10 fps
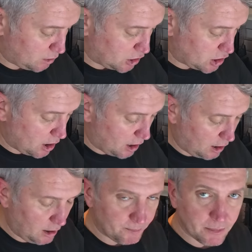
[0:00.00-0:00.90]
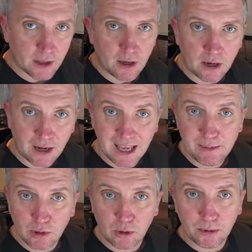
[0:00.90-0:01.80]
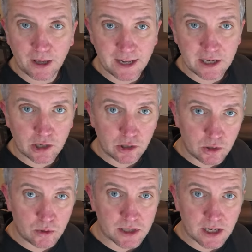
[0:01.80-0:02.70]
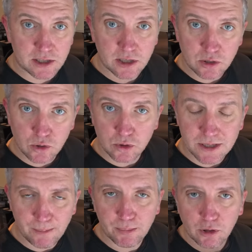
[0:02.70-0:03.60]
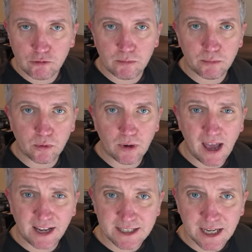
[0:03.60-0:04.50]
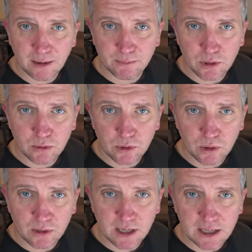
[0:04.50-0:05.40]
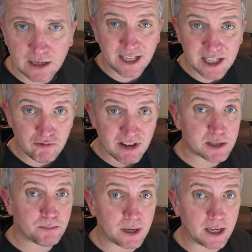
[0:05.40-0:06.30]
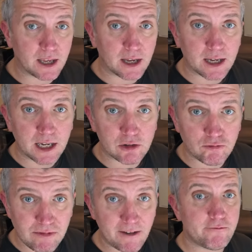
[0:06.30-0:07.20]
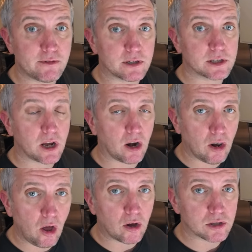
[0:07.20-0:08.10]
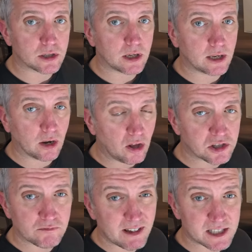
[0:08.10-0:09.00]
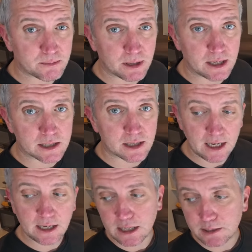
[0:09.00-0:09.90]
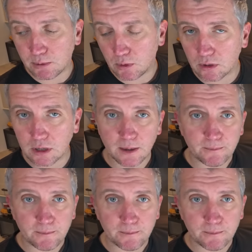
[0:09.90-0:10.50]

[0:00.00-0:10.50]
a jar and label up, and then you can use it as your Tempeh Crumble anytime you need. And this recipe is referenced a lot in a lot of recipes in this book,